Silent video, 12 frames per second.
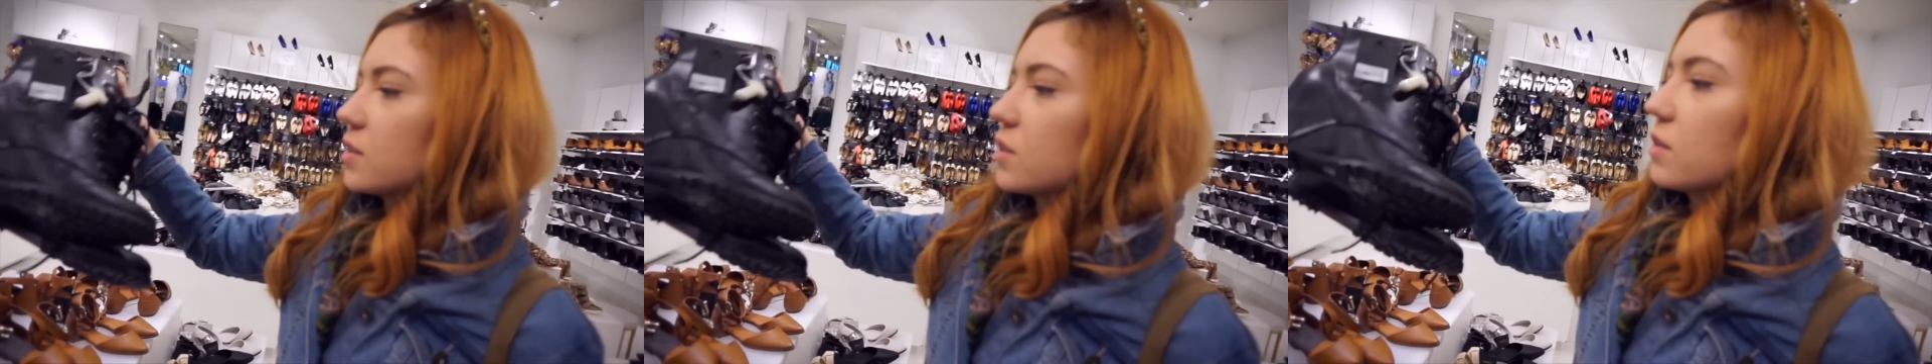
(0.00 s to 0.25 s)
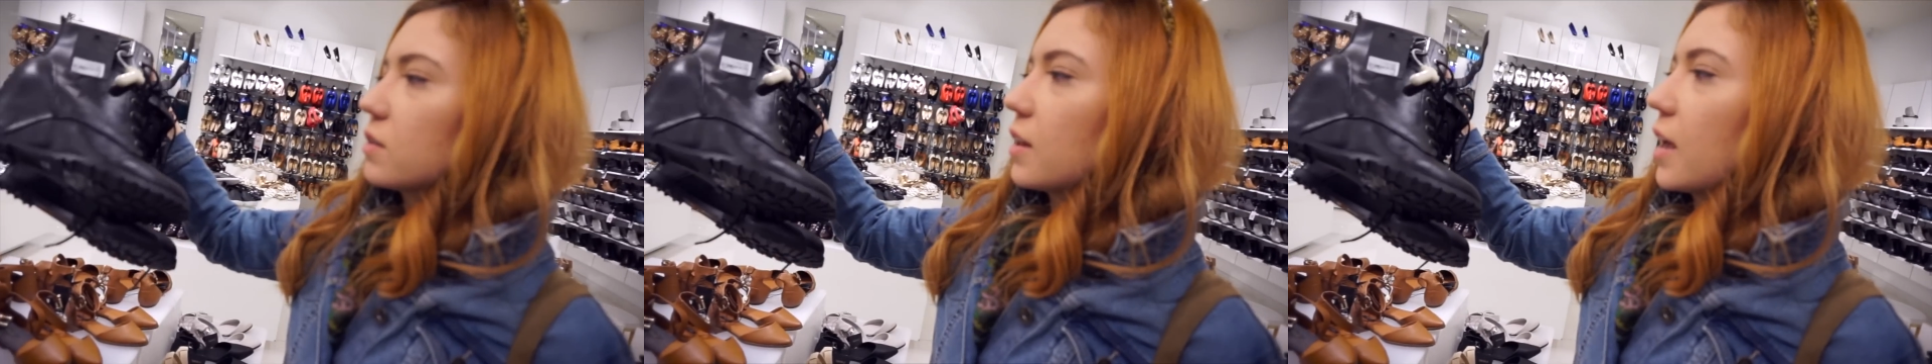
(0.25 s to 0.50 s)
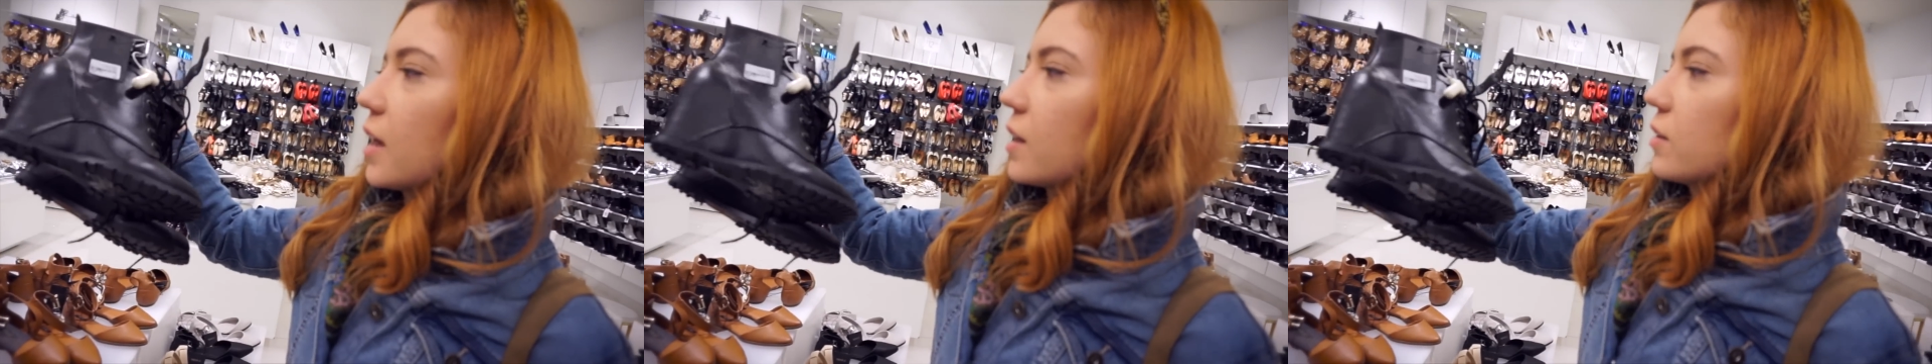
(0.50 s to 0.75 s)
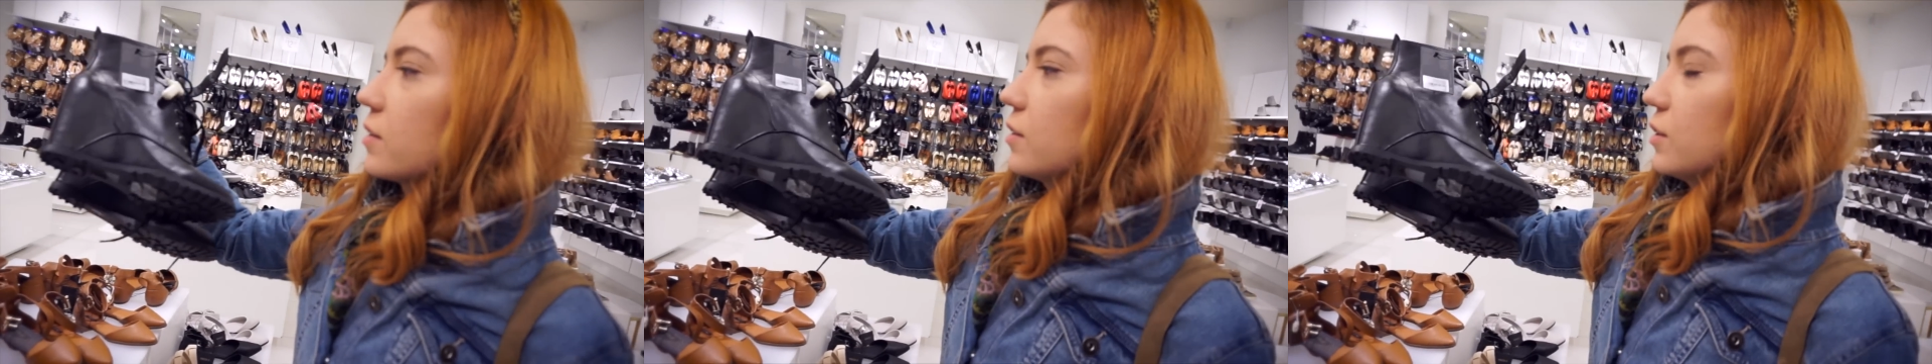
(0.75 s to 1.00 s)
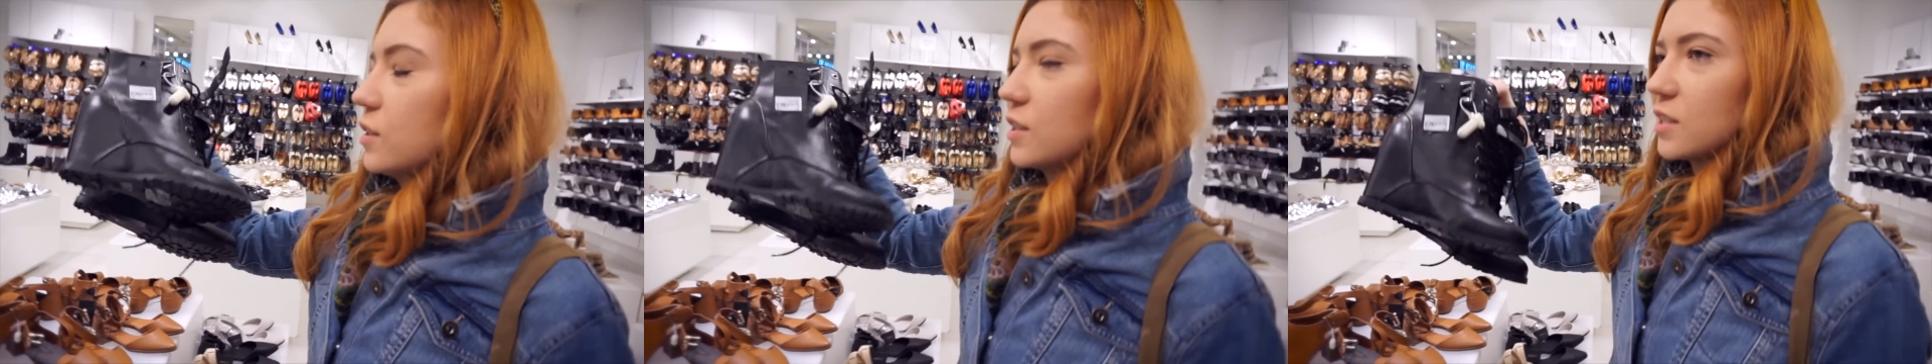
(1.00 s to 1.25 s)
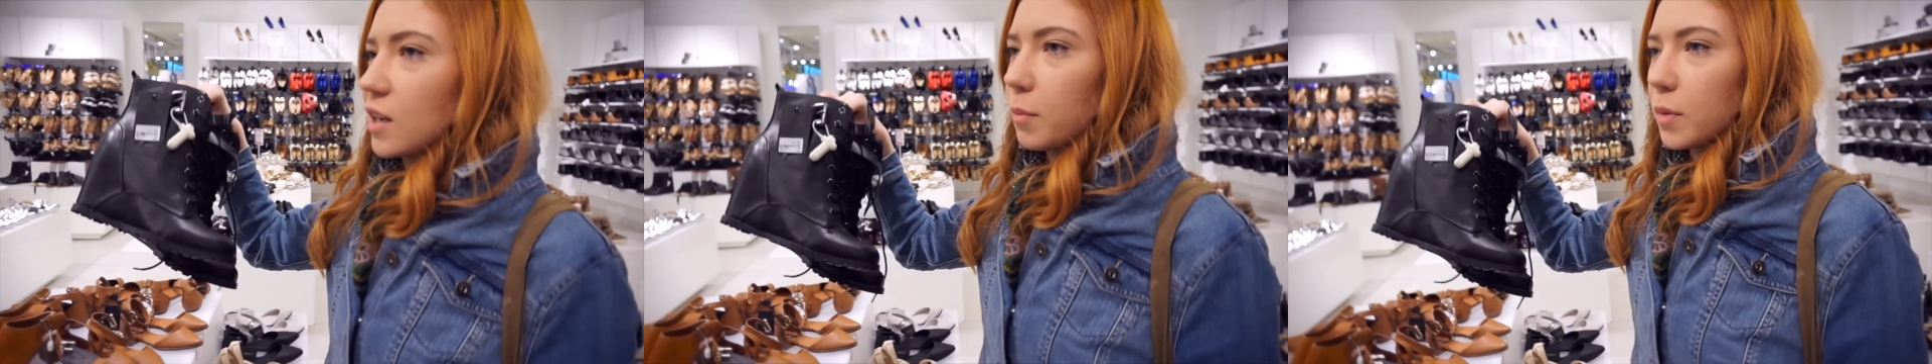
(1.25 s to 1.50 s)
These aren't like
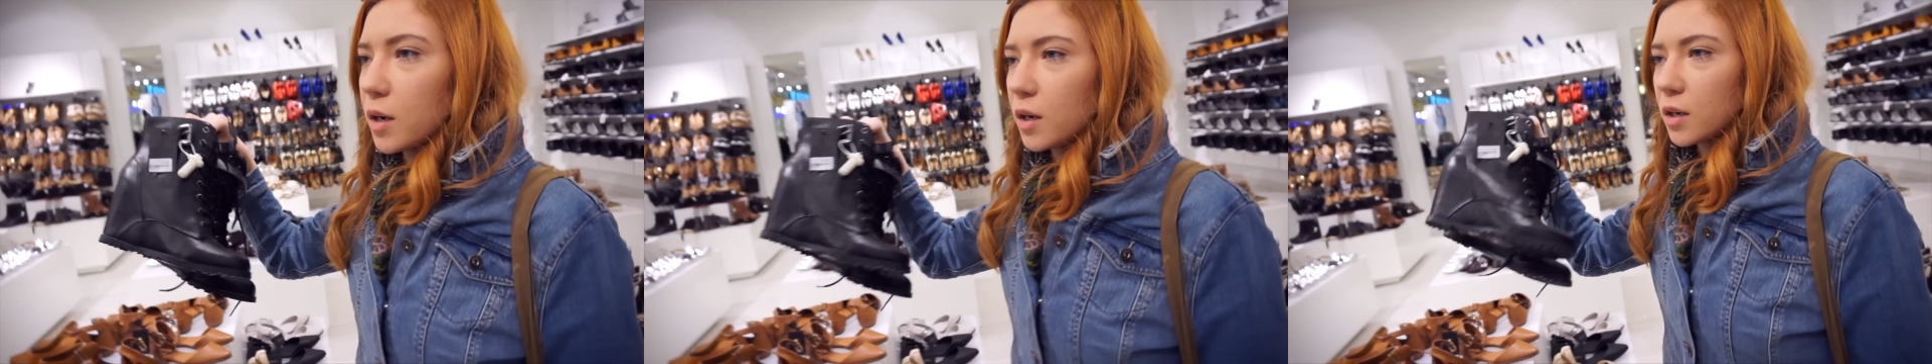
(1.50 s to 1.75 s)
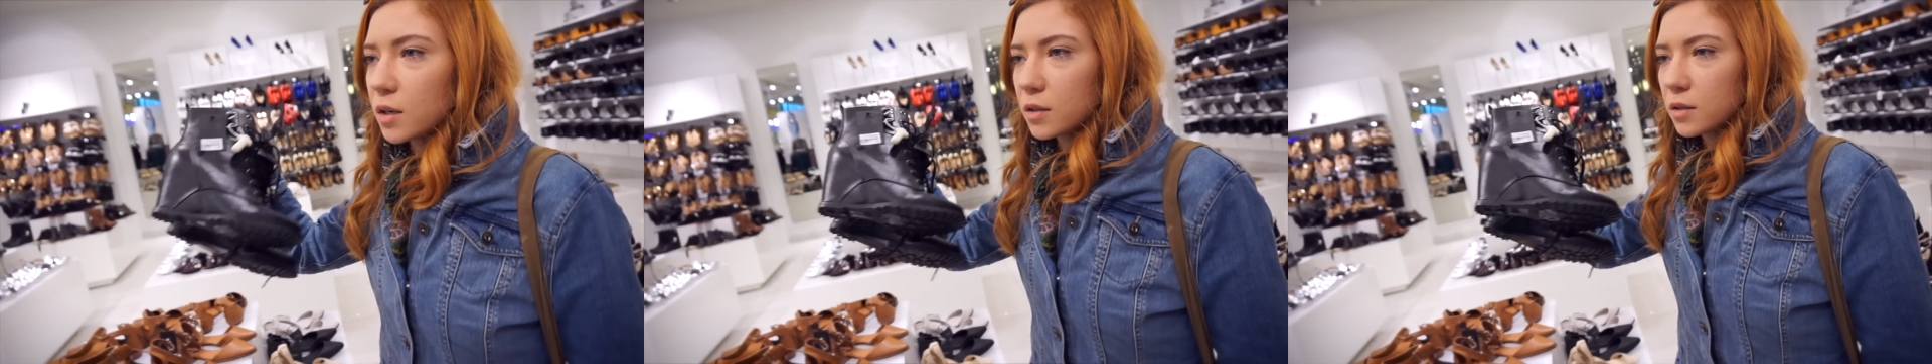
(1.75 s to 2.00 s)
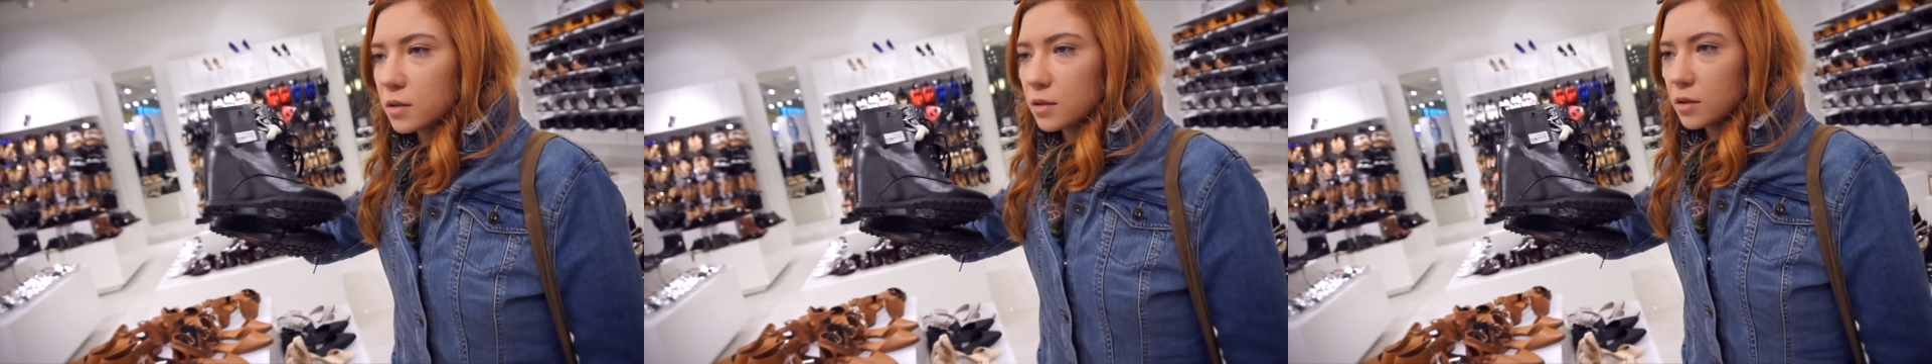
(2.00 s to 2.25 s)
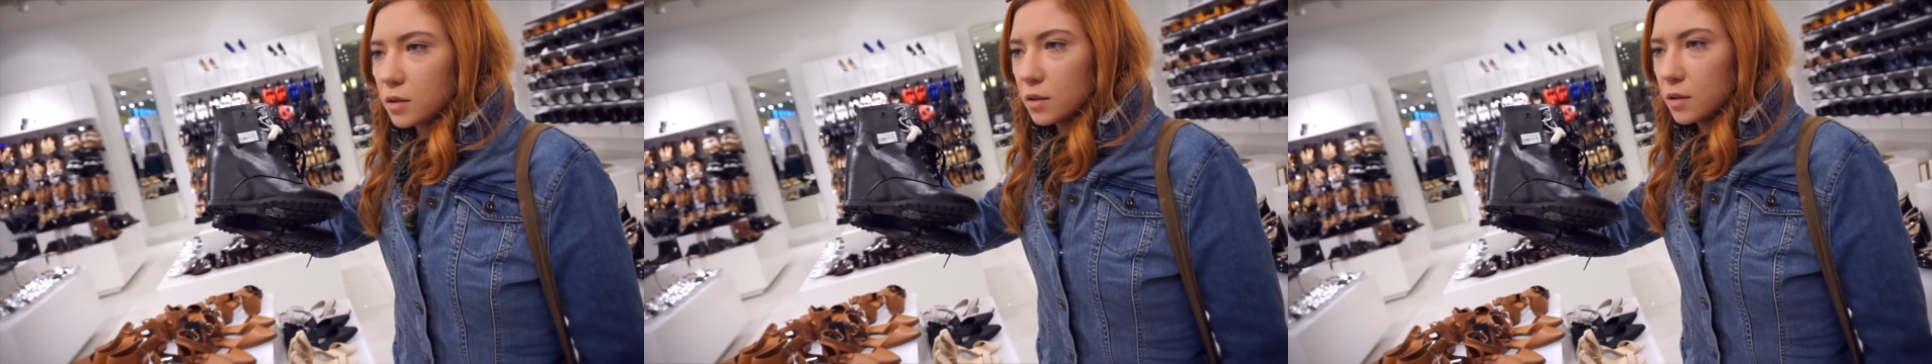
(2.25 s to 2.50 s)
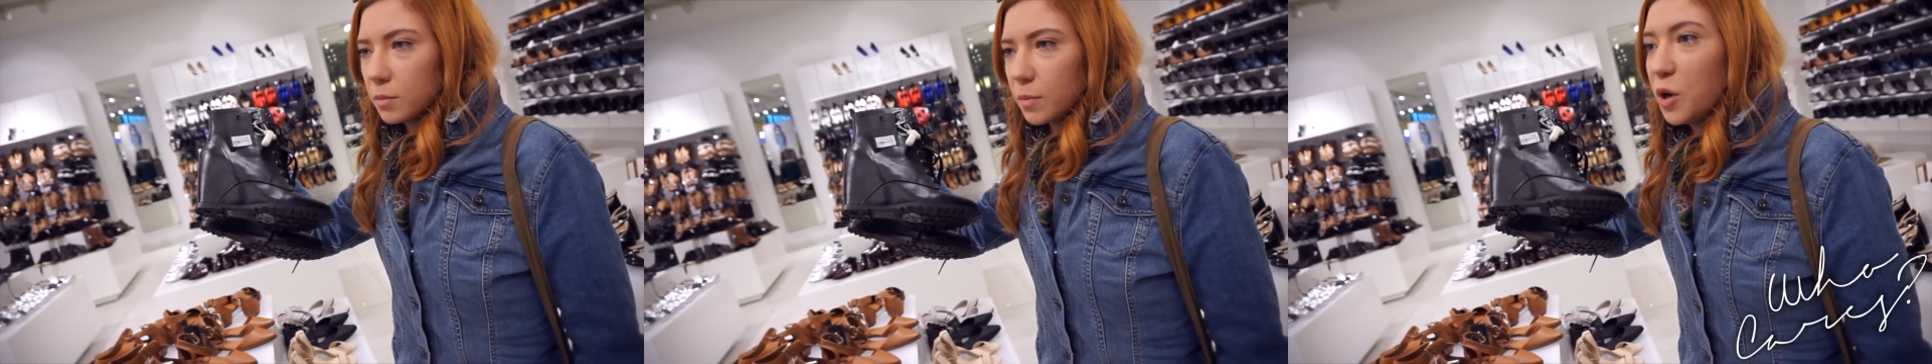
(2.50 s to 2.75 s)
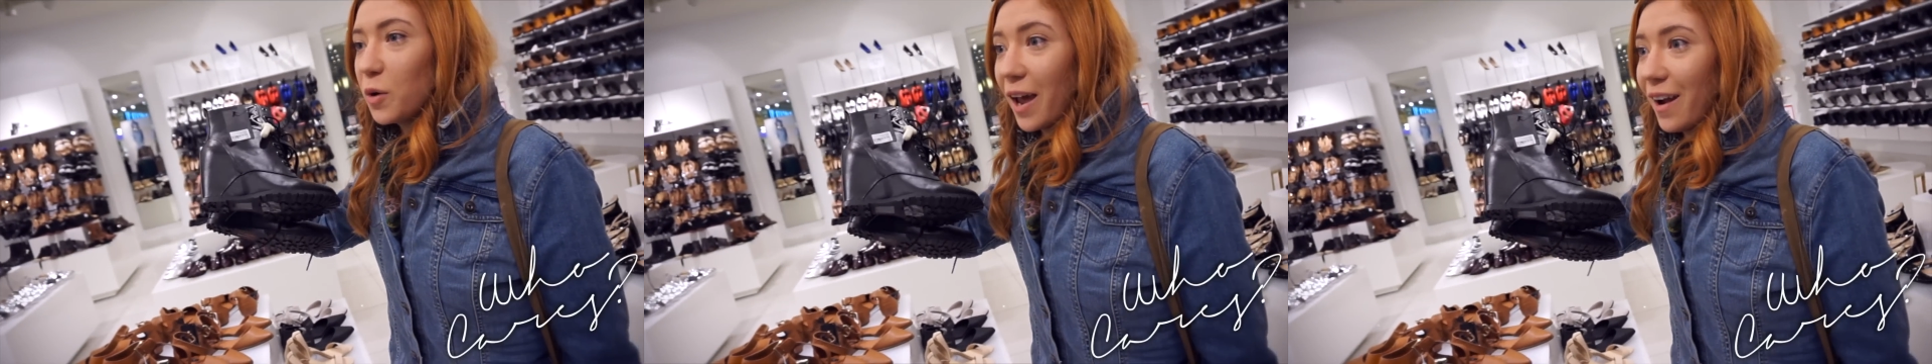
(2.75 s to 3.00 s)
summer.
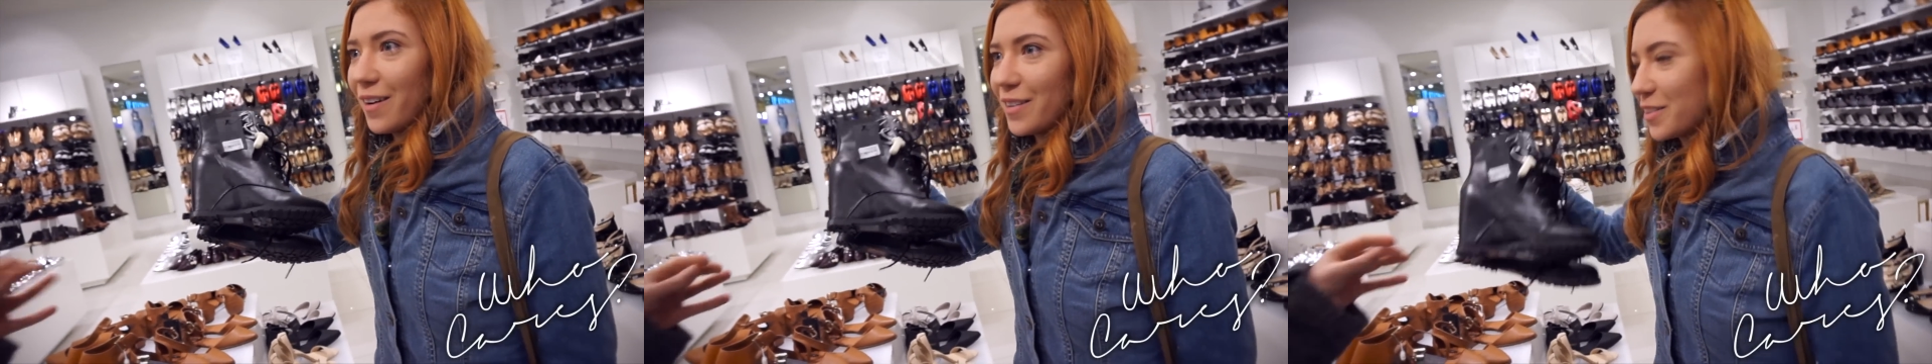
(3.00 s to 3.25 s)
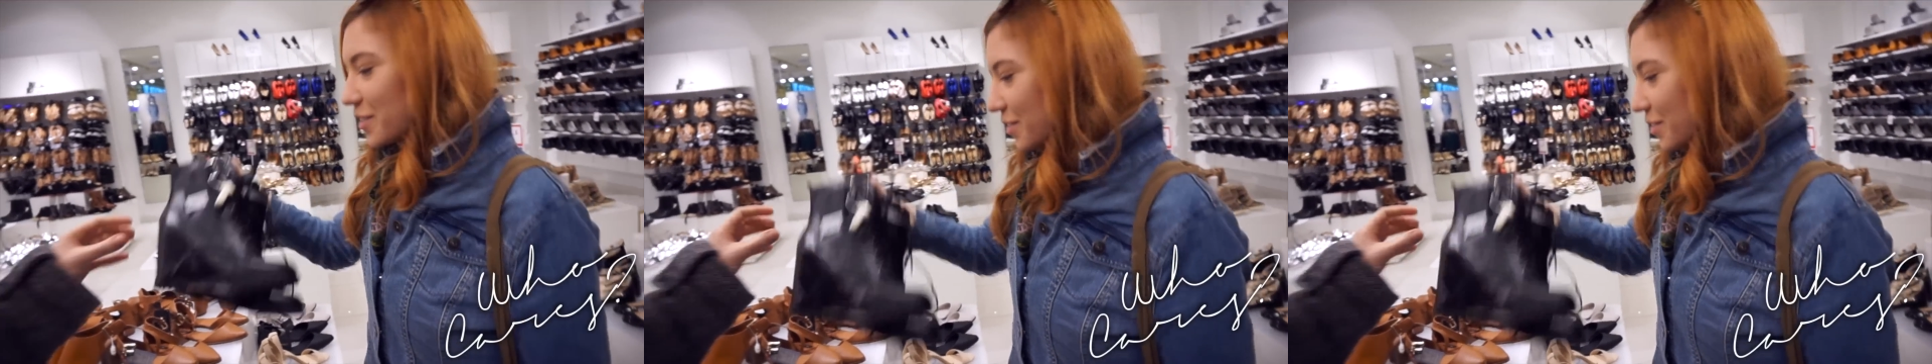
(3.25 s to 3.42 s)
Who cares?